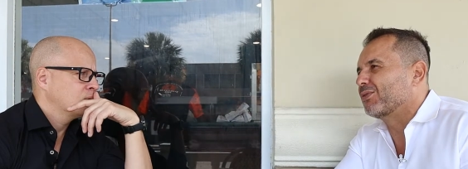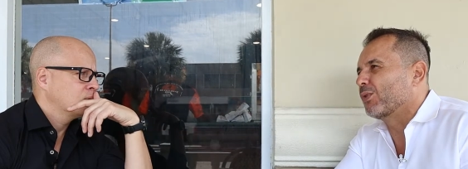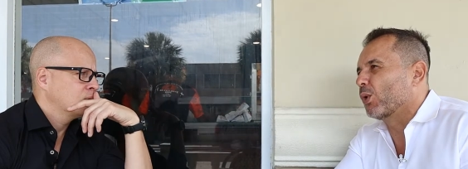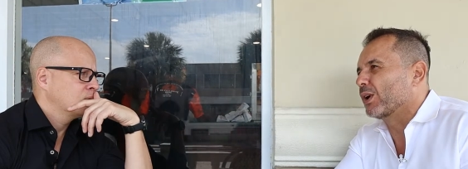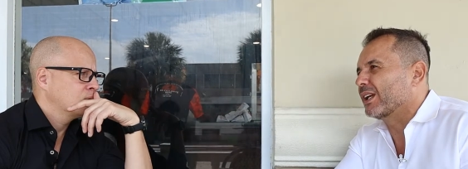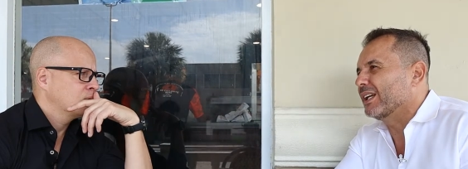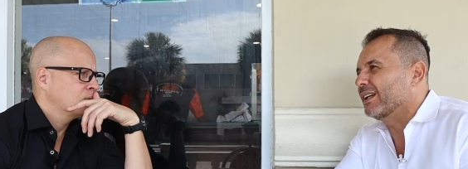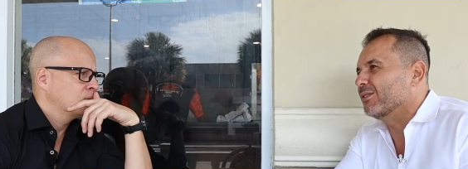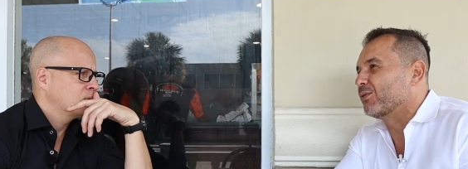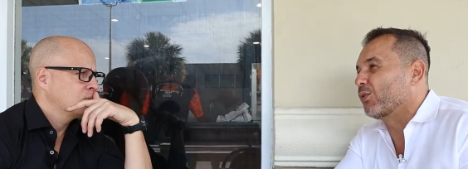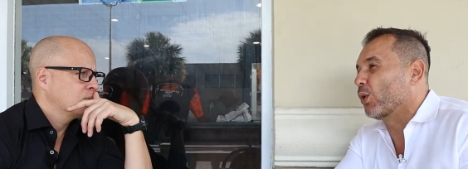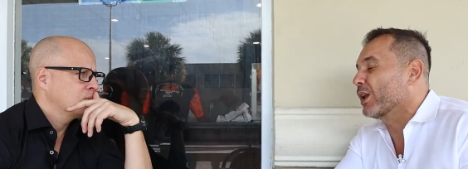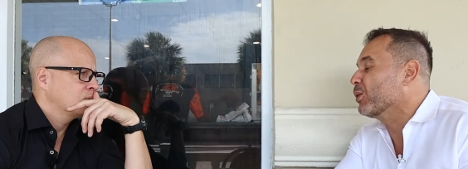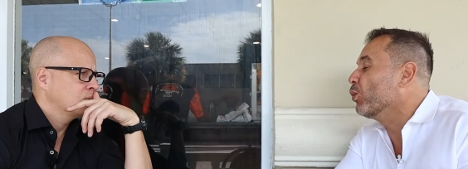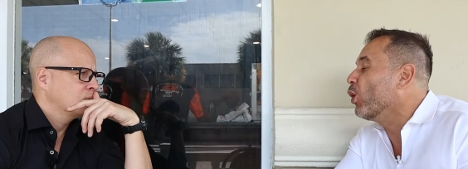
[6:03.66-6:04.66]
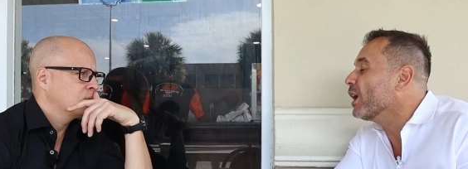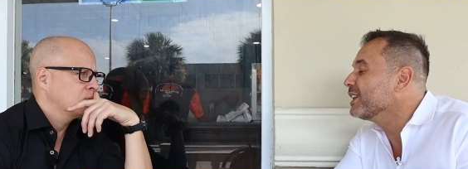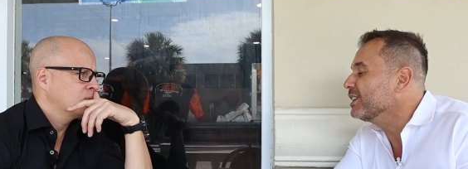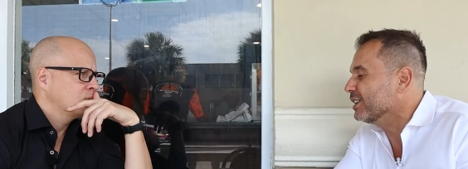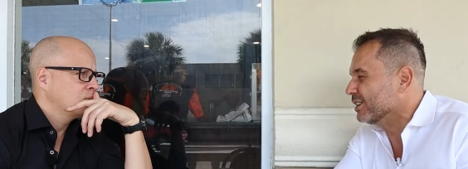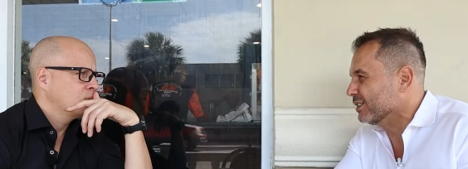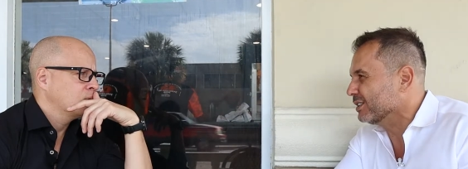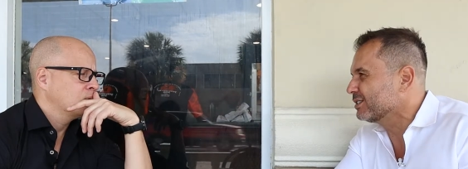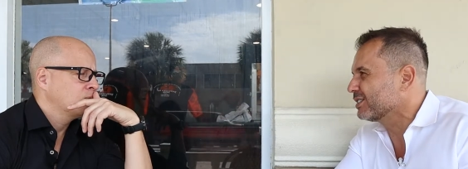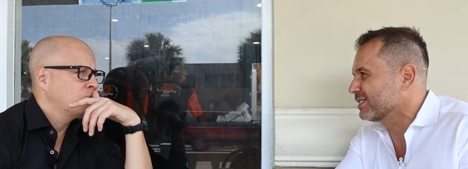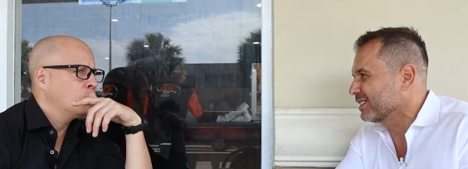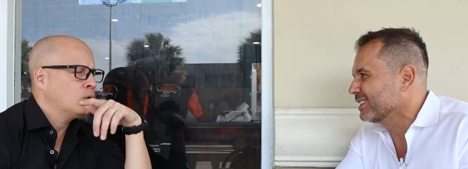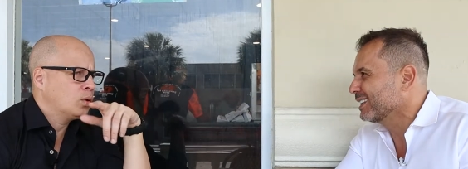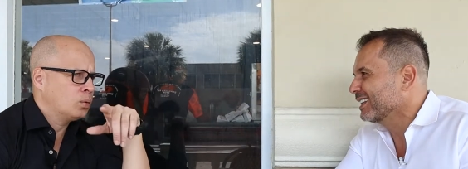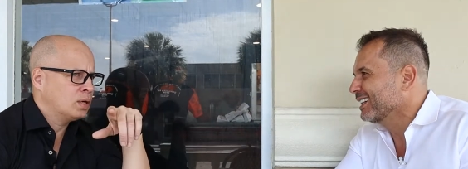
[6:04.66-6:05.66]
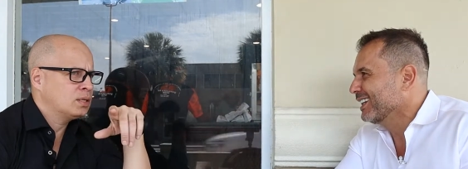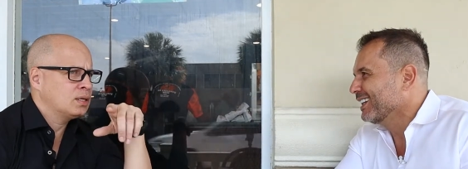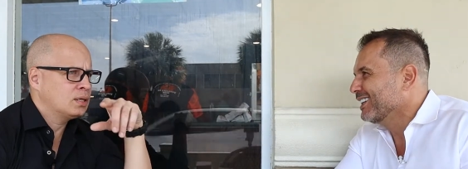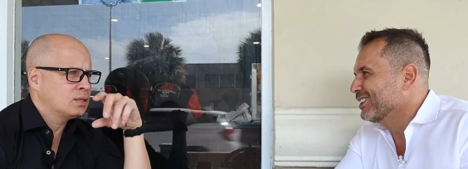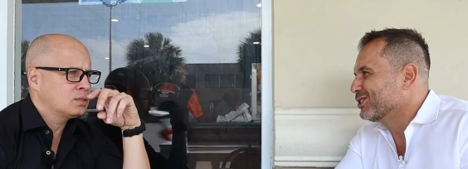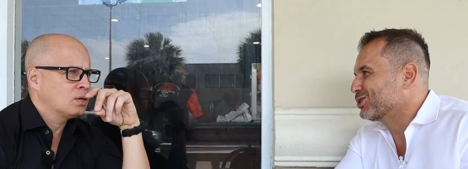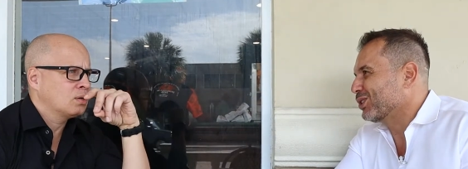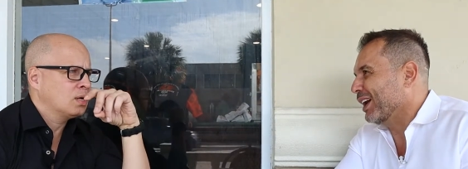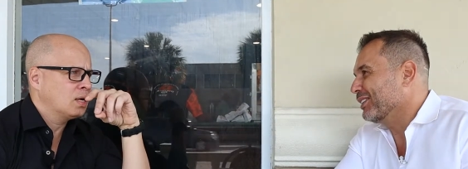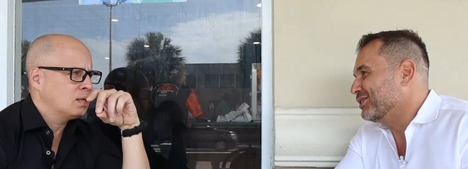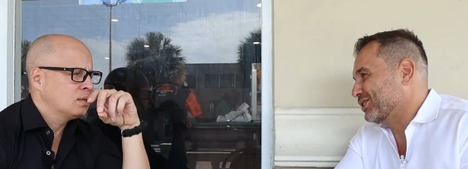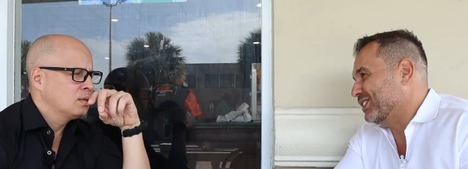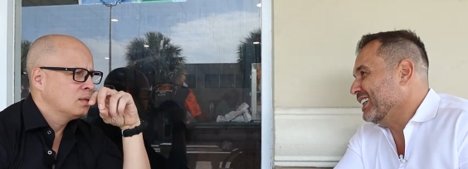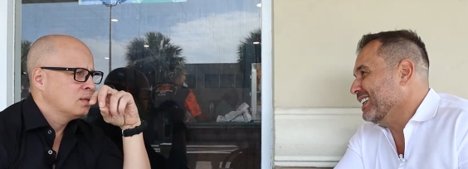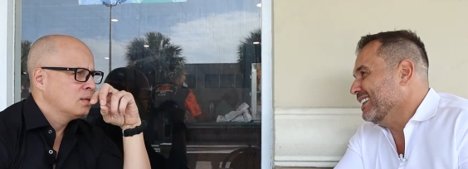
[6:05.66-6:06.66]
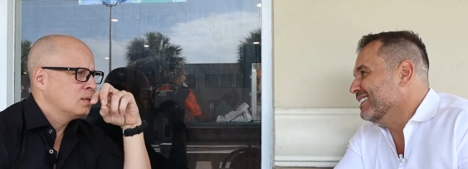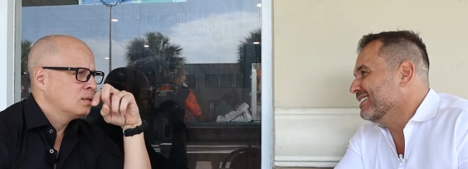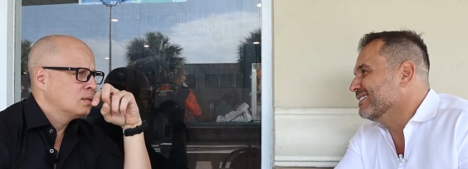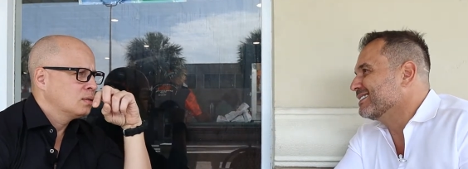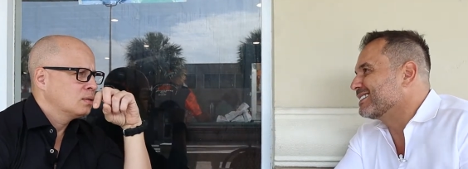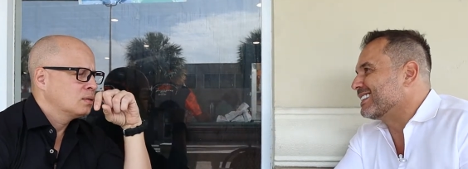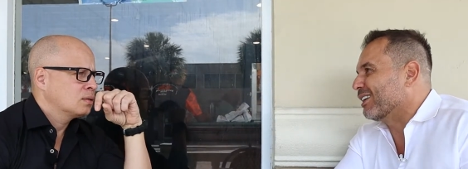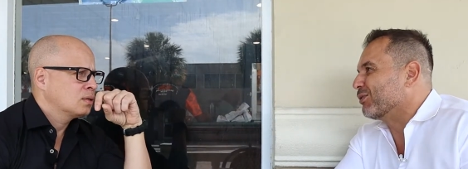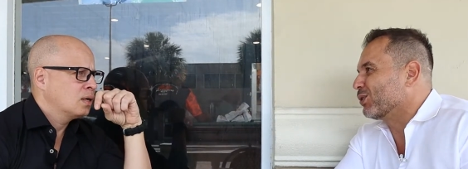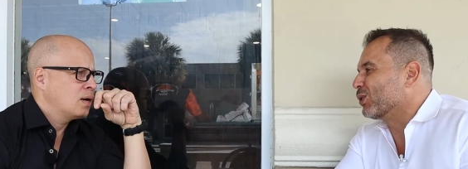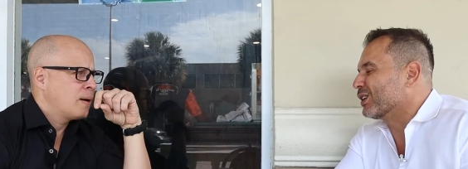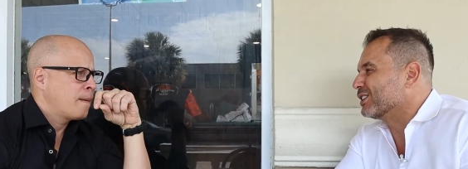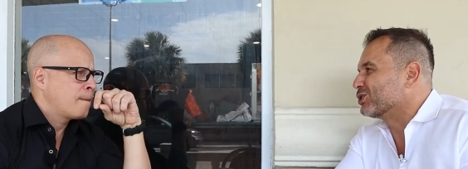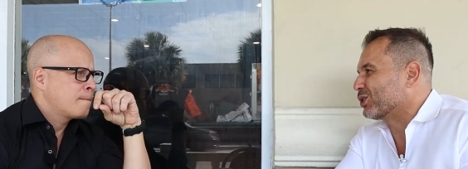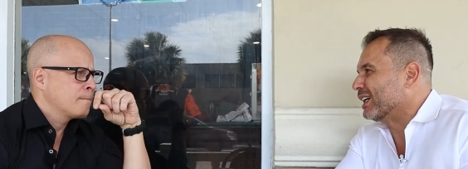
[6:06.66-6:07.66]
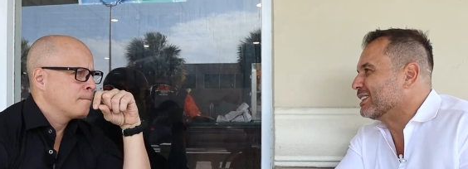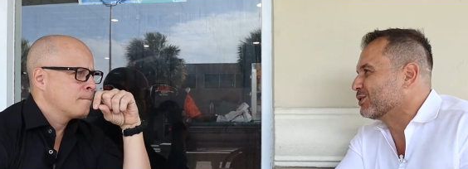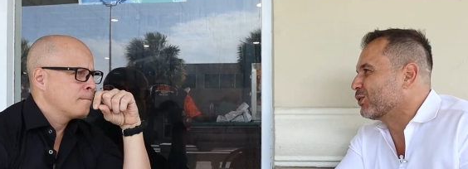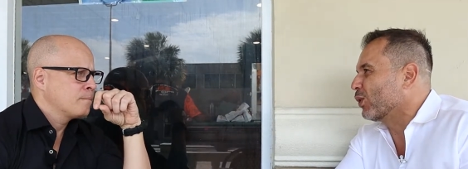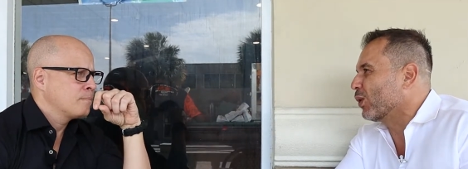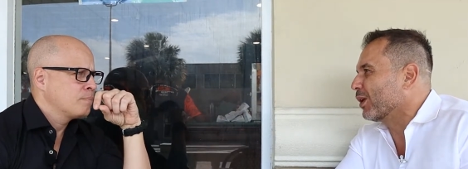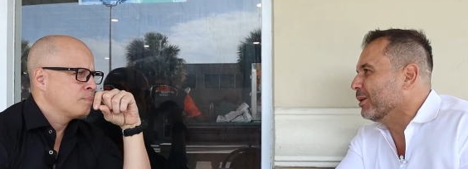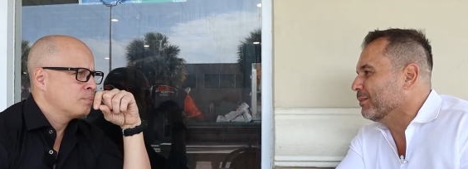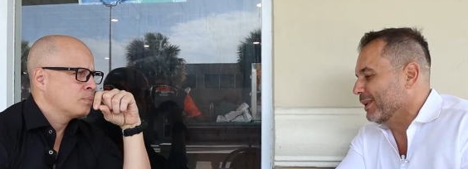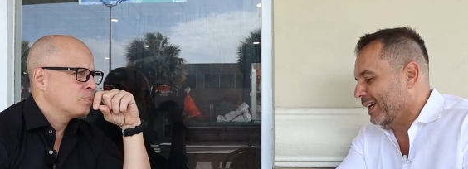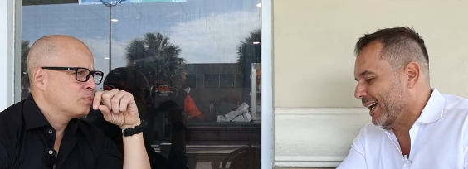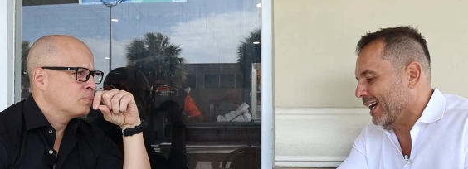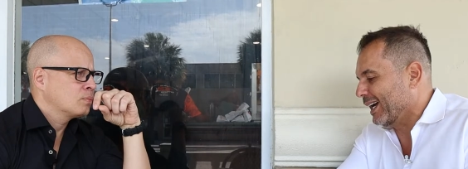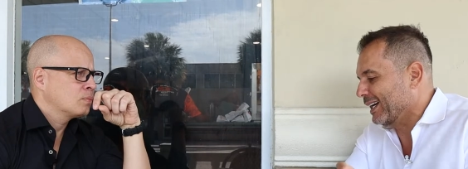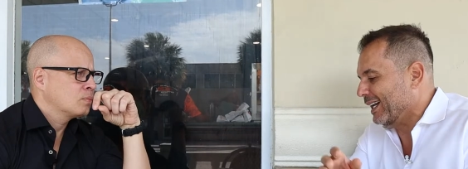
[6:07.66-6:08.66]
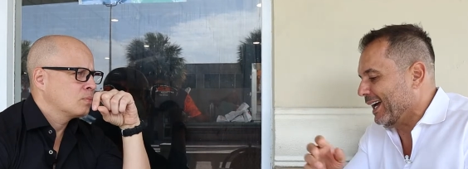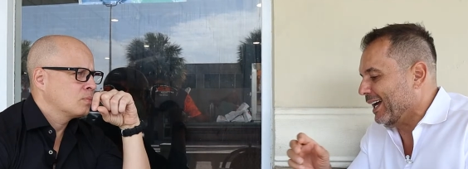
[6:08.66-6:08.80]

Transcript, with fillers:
Speaker 1: 40, 41 years. 41 years. So okay. I've seen South Florida transform, and,